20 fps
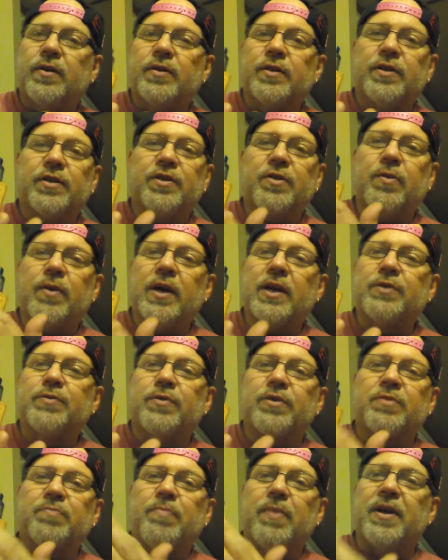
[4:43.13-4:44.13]
There's no
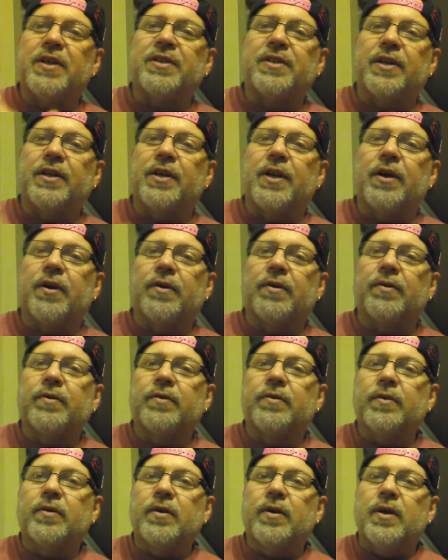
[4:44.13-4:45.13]
extra space in there.
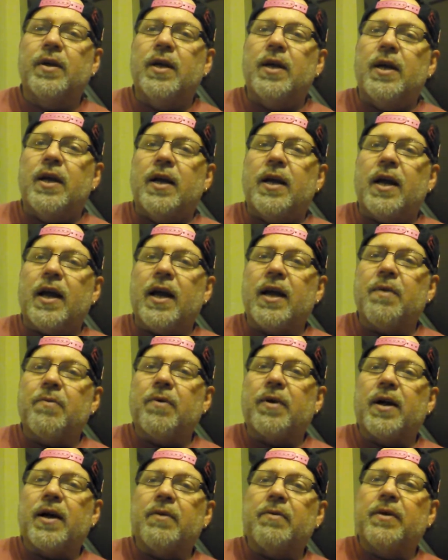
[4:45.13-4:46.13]
And
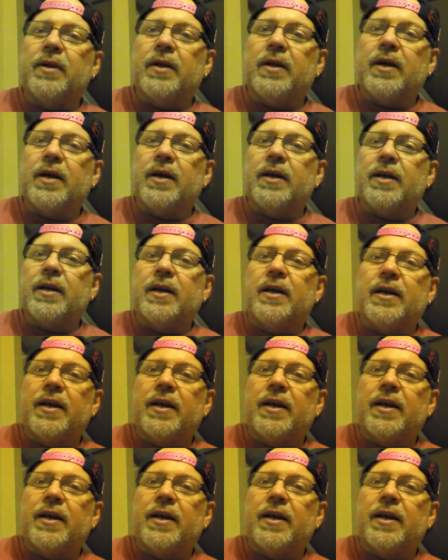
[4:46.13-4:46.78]
what I really like,